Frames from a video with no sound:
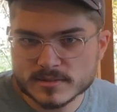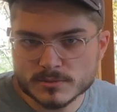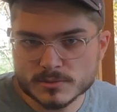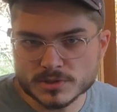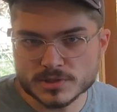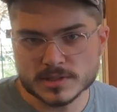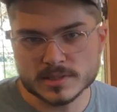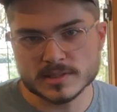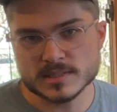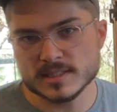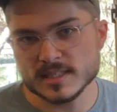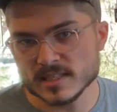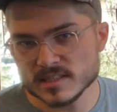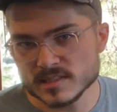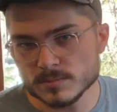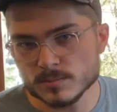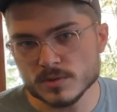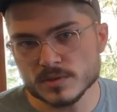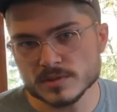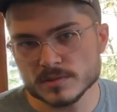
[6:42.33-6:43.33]
which is
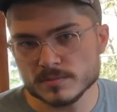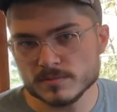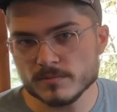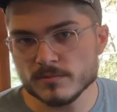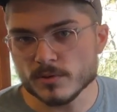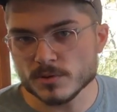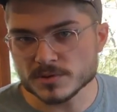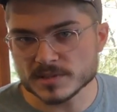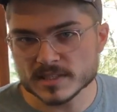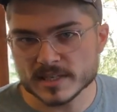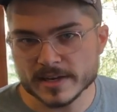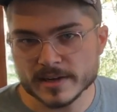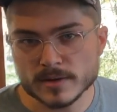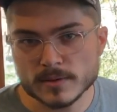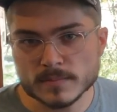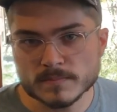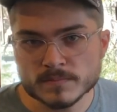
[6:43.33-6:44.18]
decibels full scale,